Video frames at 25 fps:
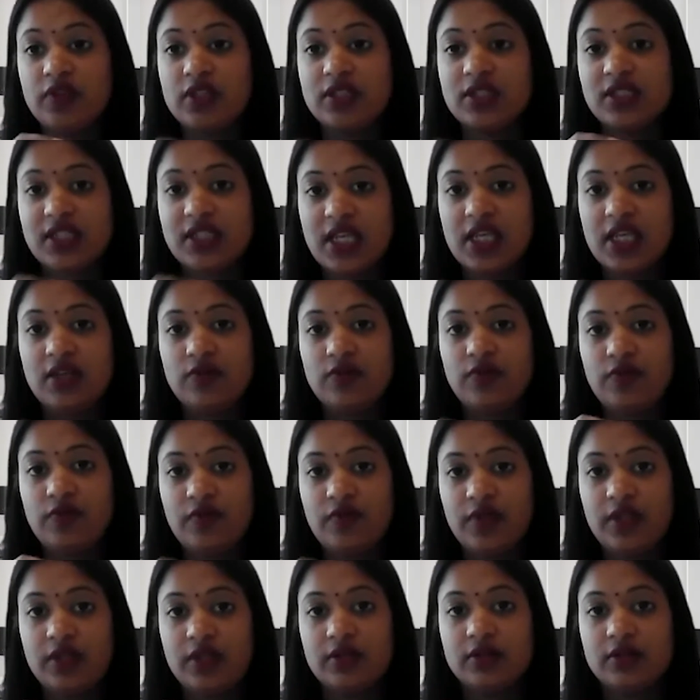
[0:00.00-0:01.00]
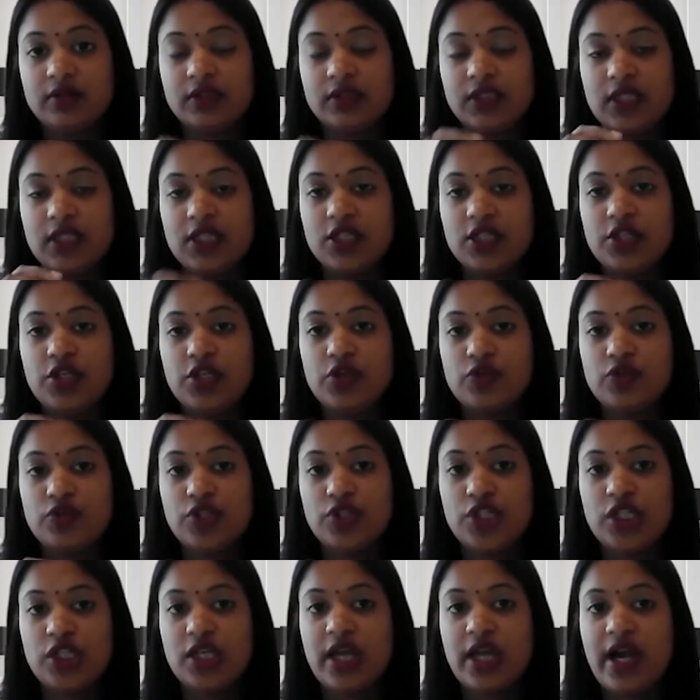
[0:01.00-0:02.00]
date field in your
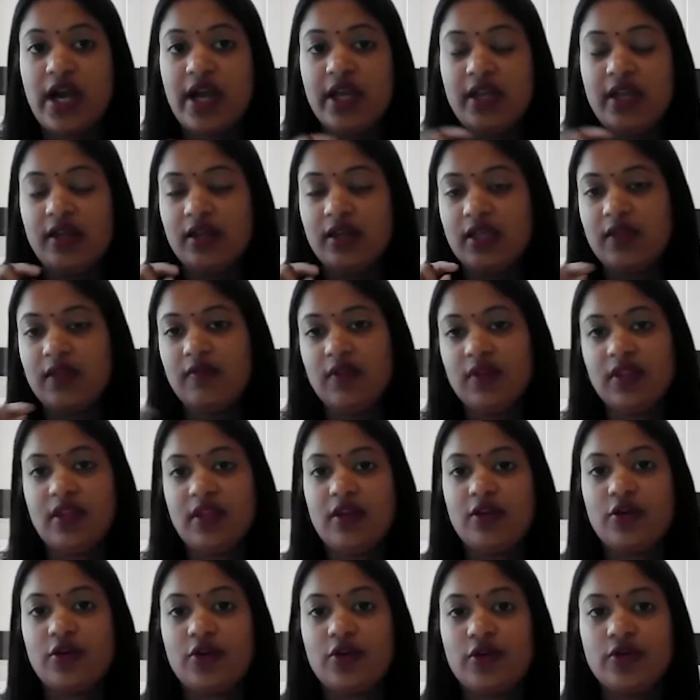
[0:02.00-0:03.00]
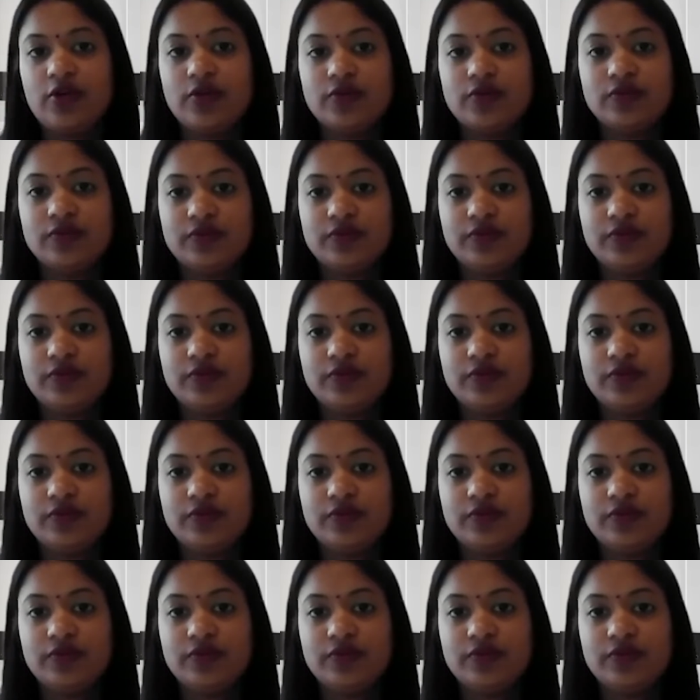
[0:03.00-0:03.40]
GI and giving that a go.